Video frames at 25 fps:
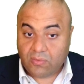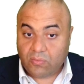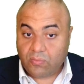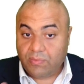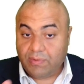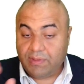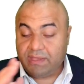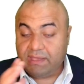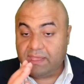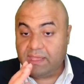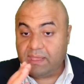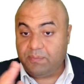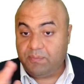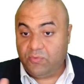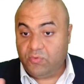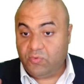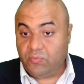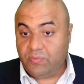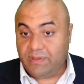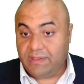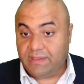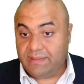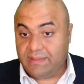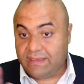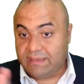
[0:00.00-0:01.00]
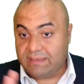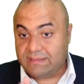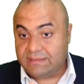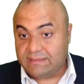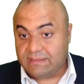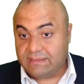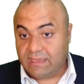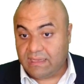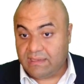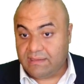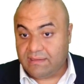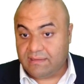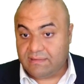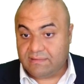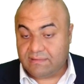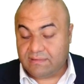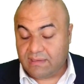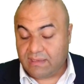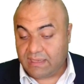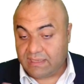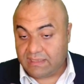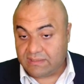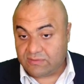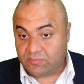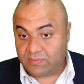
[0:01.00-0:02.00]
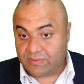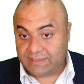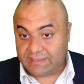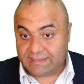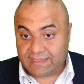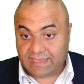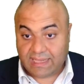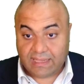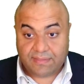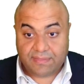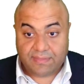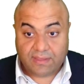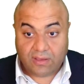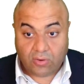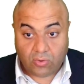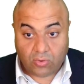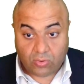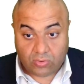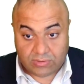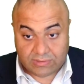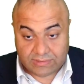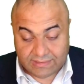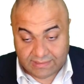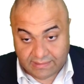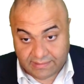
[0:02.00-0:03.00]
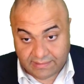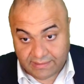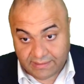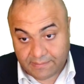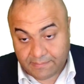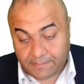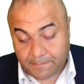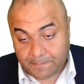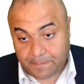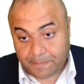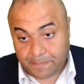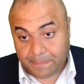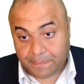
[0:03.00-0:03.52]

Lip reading: We keep doing this as we scan the whole screen,